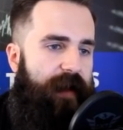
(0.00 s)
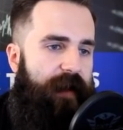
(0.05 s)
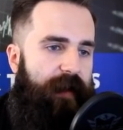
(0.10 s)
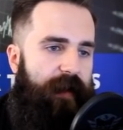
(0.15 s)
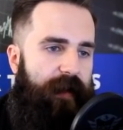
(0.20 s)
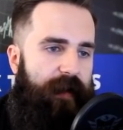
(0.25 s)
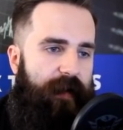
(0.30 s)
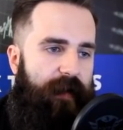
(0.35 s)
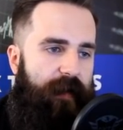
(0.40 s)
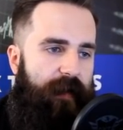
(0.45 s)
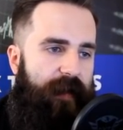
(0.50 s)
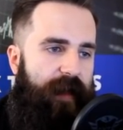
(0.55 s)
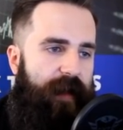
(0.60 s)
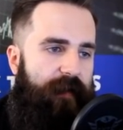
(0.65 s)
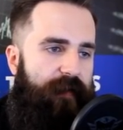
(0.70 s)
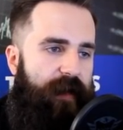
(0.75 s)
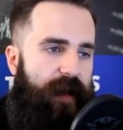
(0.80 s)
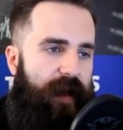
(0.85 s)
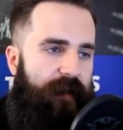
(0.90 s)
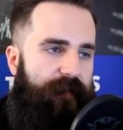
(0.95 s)
Uh, then
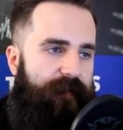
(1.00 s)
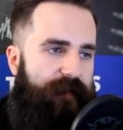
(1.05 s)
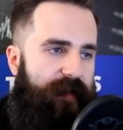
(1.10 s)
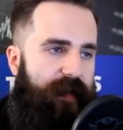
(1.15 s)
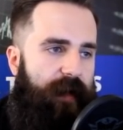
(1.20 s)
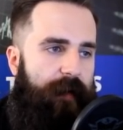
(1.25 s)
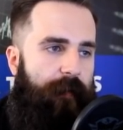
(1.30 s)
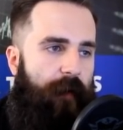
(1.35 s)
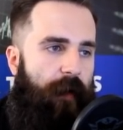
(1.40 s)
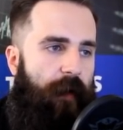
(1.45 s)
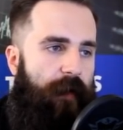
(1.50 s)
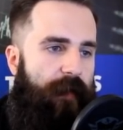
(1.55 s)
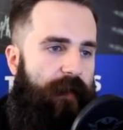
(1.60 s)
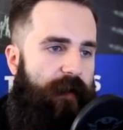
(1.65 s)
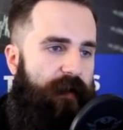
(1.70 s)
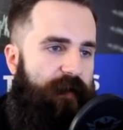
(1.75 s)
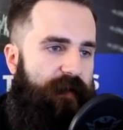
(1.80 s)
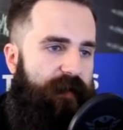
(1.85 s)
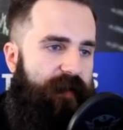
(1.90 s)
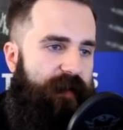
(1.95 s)
we have some
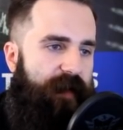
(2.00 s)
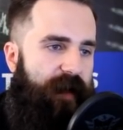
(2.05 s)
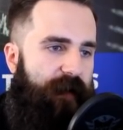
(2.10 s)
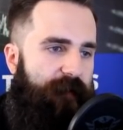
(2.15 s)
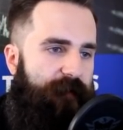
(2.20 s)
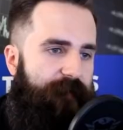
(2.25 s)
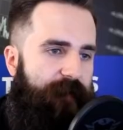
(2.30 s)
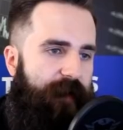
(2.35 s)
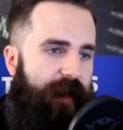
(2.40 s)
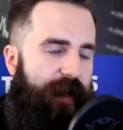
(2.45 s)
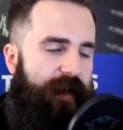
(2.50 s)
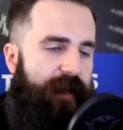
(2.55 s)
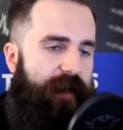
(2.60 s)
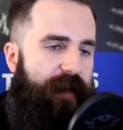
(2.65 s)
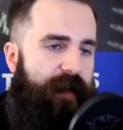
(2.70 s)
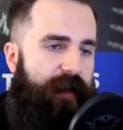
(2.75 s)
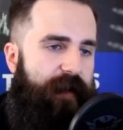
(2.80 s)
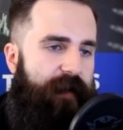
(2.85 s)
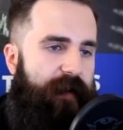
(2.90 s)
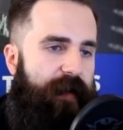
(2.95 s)
other stuff right
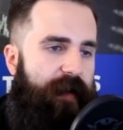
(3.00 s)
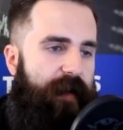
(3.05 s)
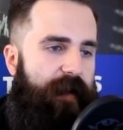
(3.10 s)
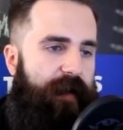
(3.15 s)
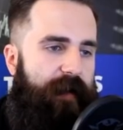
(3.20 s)
here.